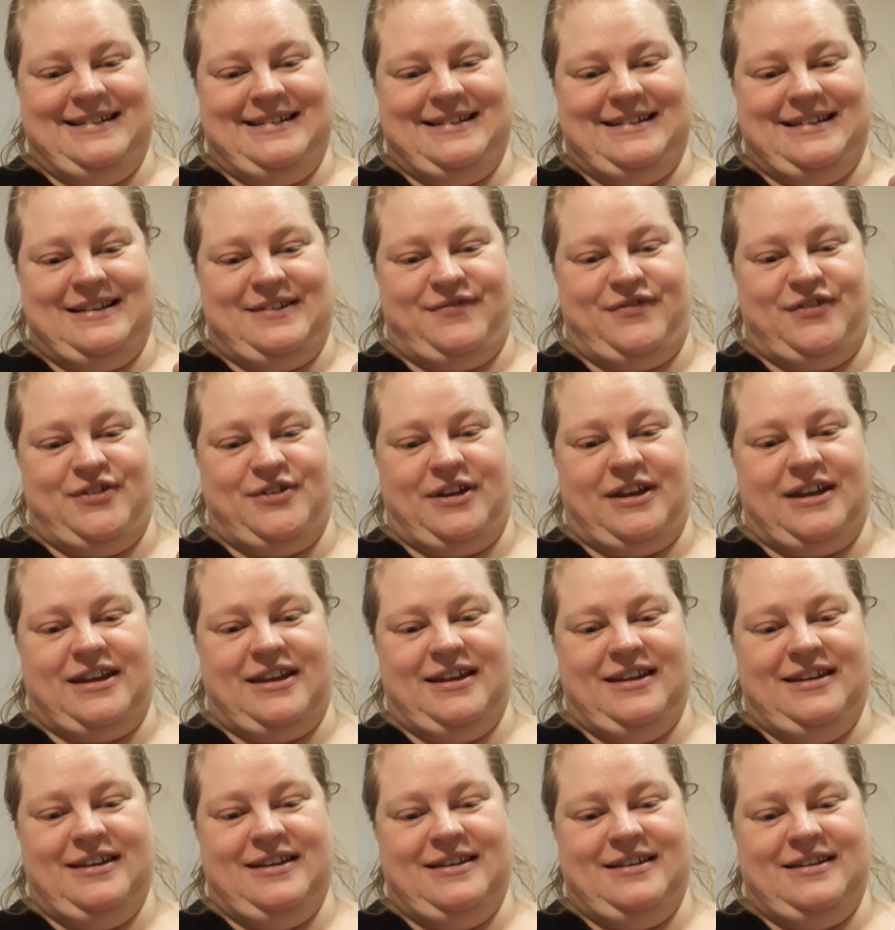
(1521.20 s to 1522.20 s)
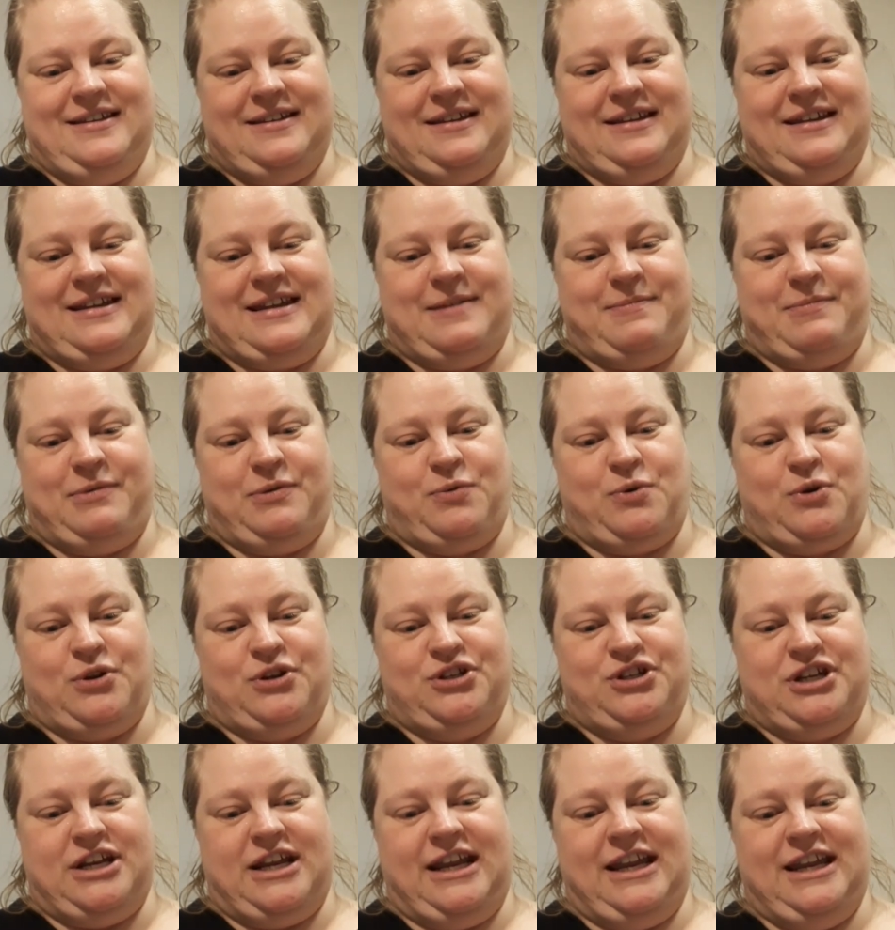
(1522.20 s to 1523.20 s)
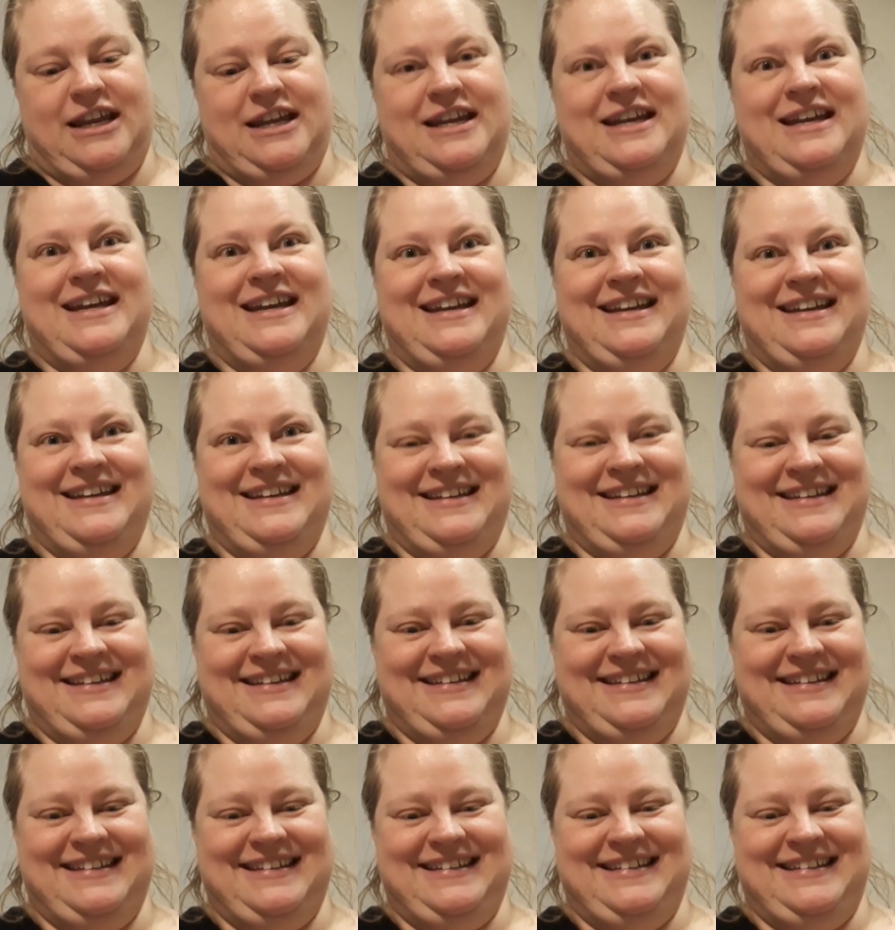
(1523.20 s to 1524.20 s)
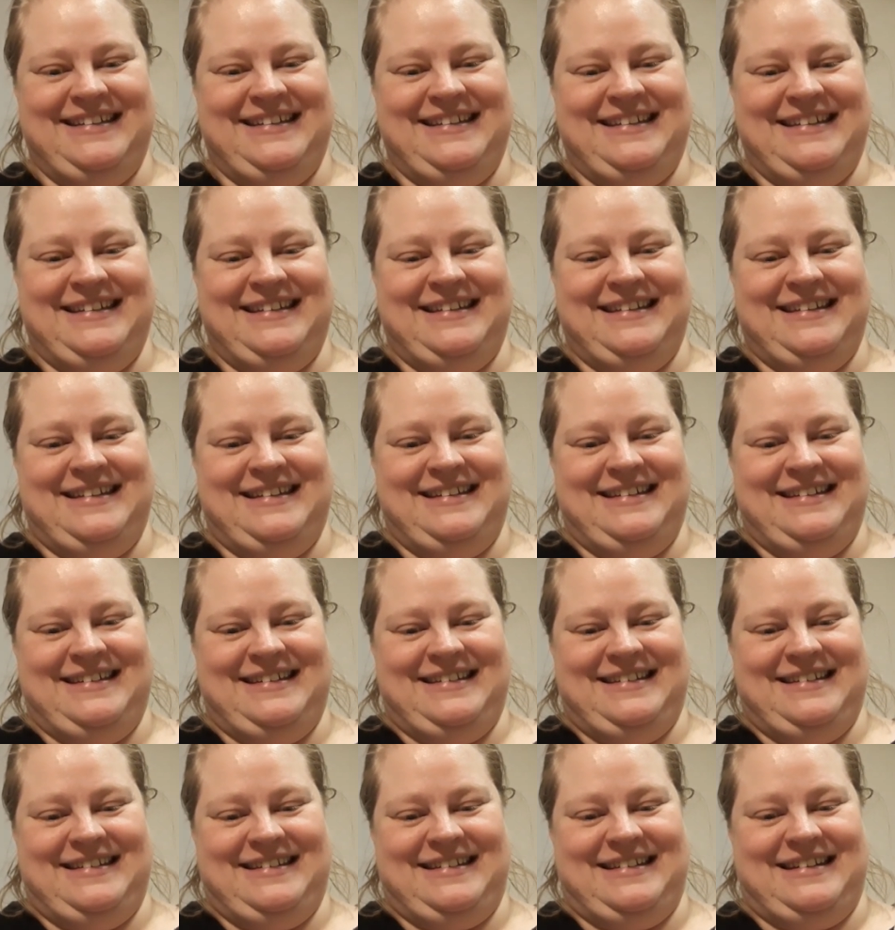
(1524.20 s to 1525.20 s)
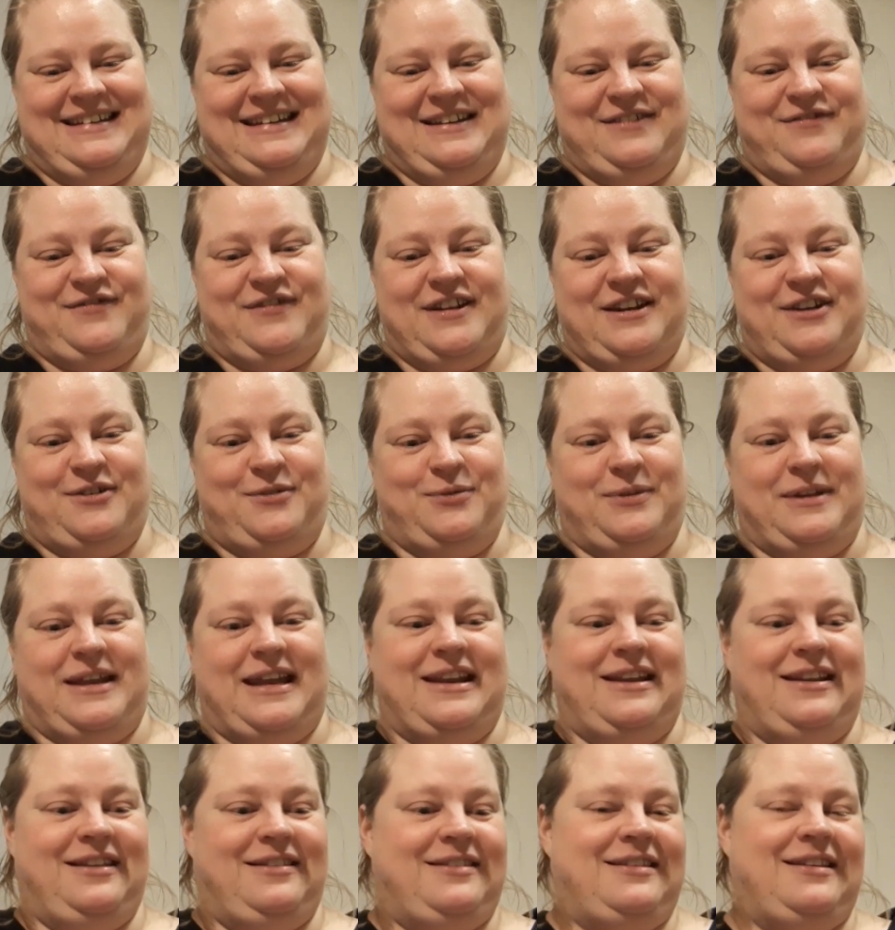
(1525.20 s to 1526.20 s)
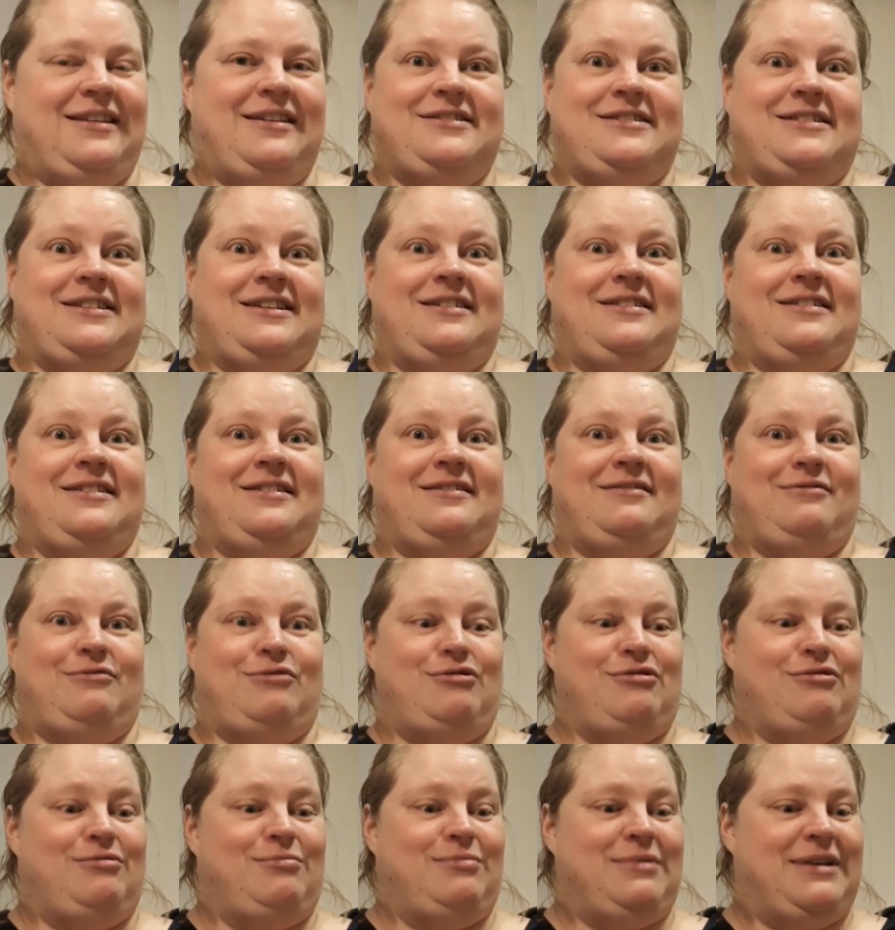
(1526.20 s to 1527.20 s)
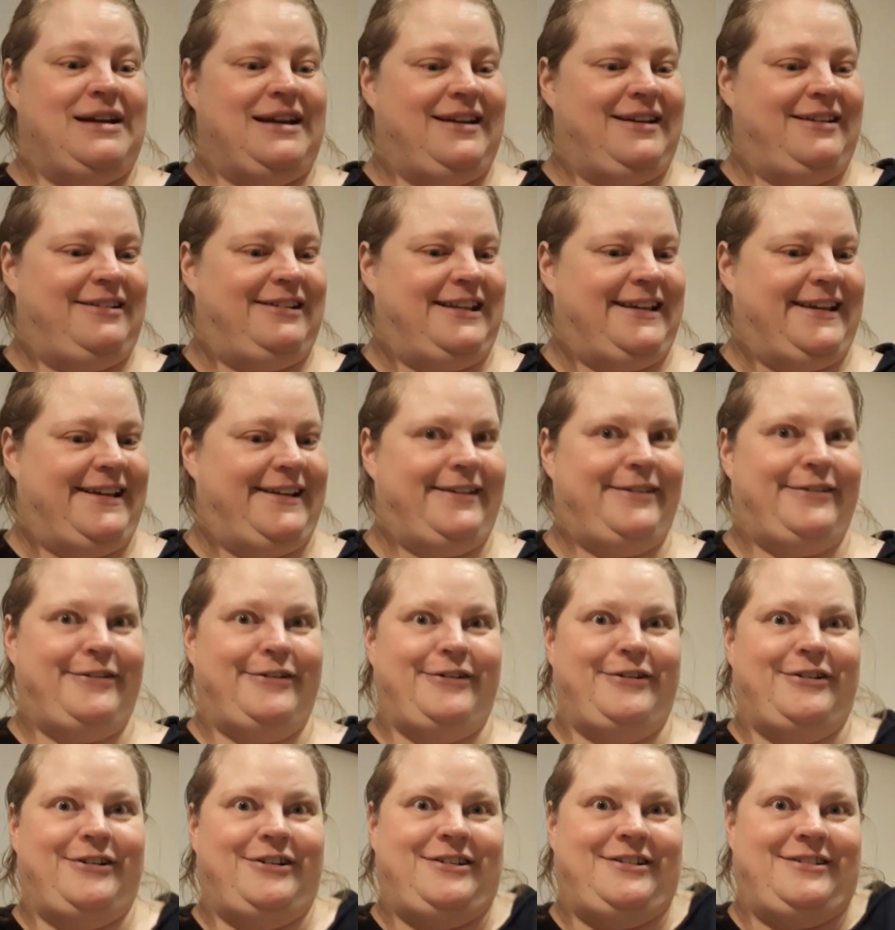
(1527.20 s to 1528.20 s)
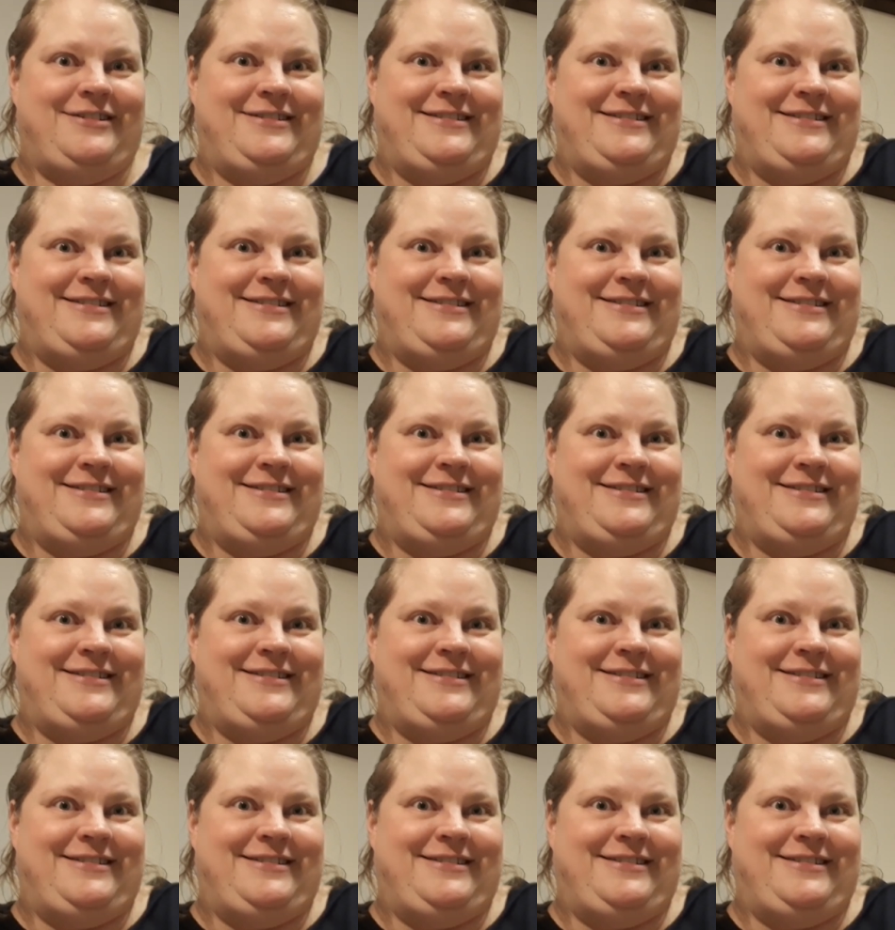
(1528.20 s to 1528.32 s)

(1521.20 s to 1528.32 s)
If you kept watching. And if I don't edit this in the wrong way later on.